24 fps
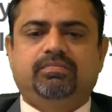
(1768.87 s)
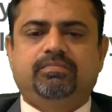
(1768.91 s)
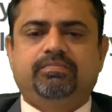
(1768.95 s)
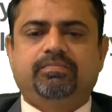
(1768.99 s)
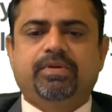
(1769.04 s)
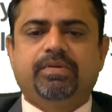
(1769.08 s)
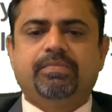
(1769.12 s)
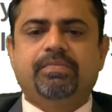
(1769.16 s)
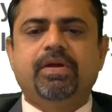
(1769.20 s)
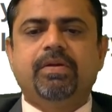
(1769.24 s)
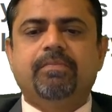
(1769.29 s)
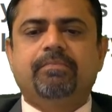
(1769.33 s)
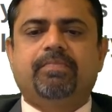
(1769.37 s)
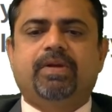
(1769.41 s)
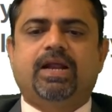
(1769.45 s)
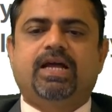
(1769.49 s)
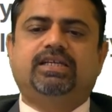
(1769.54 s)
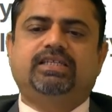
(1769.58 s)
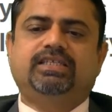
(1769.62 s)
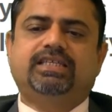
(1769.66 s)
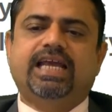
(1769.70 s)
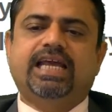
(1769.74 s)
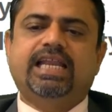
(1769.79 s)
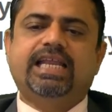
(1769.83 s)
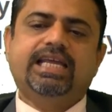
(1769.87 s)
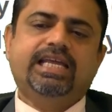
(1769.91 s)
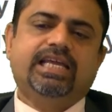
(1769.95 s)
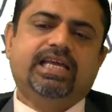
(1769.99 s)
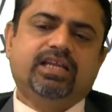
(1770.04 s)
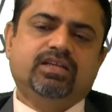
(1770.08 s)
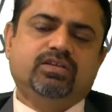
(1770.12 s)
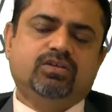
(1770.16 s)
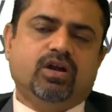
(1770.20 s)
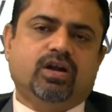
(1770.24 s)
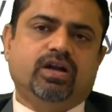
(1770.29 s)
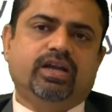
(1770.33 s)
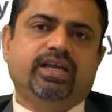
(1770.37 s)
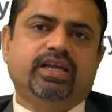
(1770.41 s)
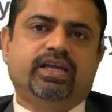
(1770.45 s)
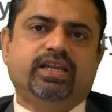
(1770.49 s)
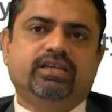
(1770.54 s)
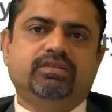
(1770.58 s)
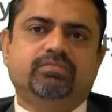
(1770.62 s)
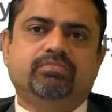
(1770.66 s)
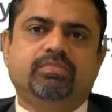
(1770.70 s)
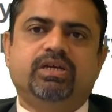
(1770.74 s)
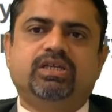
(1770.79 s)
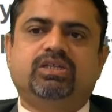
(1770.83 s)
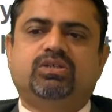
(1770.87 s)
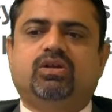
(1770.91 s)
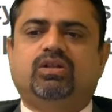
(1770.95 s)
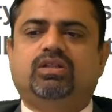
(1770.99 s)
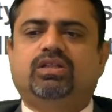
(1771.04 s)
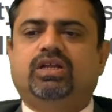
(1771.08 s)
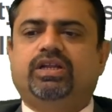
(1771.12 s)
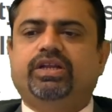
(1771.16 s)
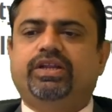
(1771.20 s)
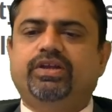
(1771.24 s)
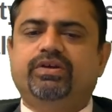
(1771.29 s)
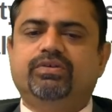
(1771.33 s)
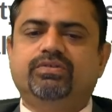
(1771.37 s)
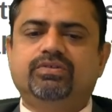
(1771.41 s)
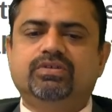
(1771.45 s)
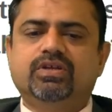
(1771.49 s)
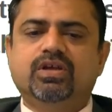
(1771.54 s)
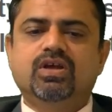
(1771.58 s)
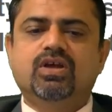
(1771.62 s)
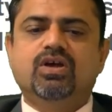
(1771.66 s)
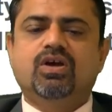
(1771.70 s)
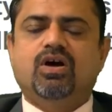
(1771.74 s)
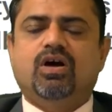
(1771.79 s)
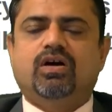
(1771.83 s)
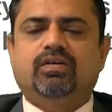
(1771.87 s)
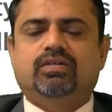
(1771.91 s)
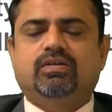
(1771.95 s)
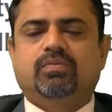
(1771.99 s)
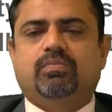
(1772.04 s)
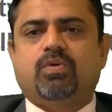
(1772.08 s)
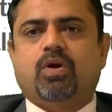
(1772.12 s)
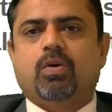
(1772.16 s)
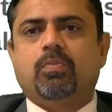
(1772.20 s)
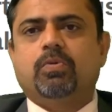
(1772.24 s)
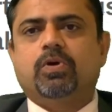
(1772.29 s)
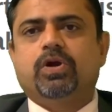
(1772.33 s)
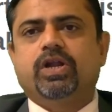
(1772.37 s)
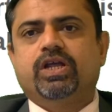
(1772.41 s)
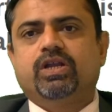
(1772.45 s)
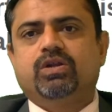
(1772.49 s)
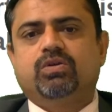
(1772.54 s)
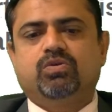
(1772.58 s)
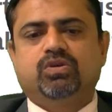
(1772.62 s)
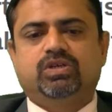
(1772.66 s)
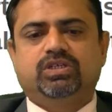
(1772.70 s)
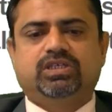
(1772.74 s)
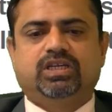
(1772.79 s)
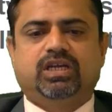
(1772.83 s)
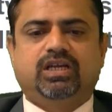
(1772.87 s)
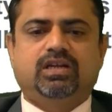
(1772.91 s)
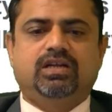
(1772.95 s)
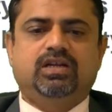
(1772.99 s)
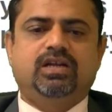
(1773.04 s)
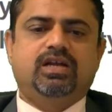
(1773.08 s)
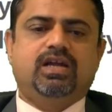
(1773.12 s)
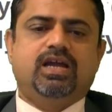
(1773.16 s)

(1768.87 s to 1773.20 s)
Premium price can increase or decrease based on the news of the property in question,